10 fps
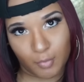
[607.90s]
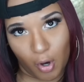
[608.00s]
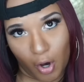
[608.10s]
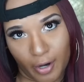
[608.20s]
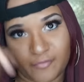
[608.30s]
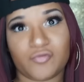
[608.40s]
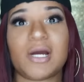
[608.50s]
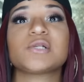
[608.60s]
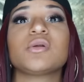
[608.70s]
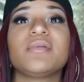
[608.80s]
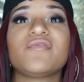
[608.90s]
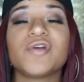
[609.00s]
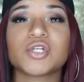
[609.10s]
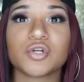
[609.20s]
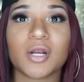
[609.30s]
bar. If you guys want to be
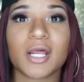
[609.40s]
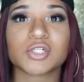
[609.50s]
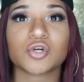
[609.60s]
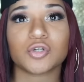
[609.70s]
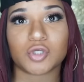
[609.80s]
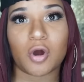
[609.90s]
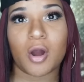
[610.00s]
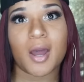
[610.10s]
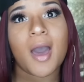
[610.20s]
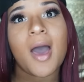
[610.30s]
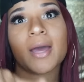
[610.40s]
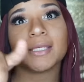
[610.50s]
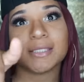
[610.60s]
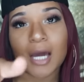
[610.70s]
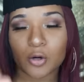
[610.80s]
featured in the next Girl Talk,
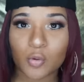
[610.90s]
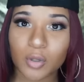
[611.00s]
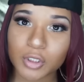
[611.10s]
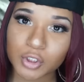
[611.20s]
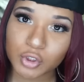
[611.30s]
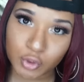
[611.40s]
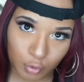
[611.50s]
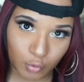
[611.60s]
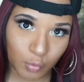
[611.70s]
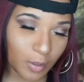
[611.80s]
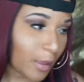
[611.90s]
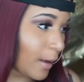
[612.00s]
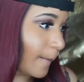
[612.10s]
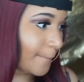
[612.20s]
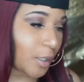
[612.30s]
y'all know what to do.
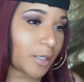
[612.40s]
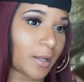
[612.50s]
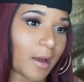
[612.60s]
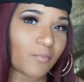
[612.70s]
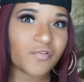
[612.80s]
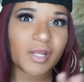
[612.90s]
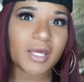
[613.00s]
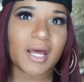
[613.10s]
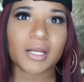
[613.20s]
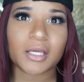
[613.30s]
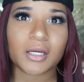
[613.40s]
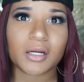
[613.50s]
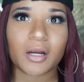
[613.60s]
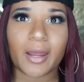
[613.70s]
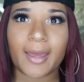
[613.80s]
But I'm finna get out of
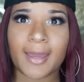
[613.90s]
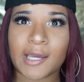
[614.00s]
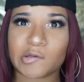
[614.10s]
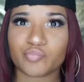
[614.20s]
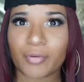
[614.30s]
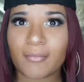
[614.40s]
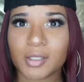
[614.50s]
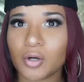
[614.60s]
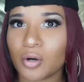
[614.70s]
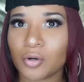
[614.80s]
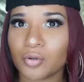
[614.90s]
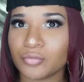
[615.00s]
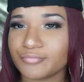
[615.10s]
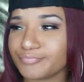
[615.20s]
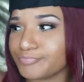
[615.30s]
here and probably
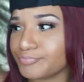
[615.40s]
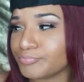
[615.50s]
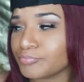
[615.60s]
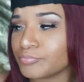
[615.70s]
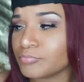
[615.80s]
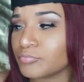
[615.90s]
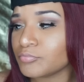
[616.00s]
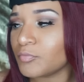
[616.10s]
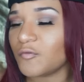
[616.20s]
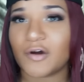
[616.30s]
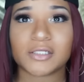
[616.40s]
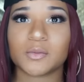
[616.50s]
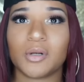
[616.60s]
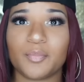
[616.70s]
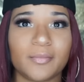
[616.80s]
go find
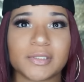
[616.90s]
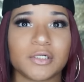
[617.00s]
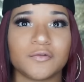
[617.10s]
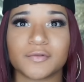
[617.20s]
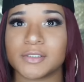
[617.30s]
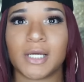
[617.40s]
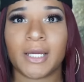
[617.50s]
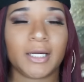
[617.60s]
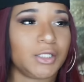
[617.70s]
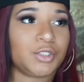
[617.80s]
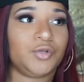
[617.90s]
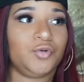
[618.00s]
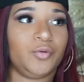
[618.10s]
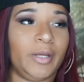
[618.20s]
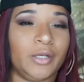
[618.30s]
somewhere to put myself, because I ain't got shit to
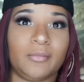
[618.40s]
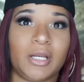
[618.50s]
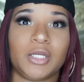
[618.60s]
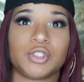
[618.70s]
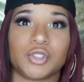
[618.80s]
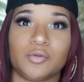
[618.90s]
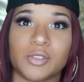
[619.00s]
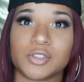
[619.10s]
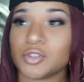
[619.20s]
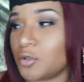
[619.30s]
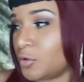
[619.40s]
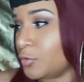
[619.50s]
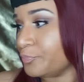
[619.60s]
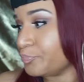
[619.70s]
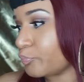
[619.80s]
do and nobody to chill with. So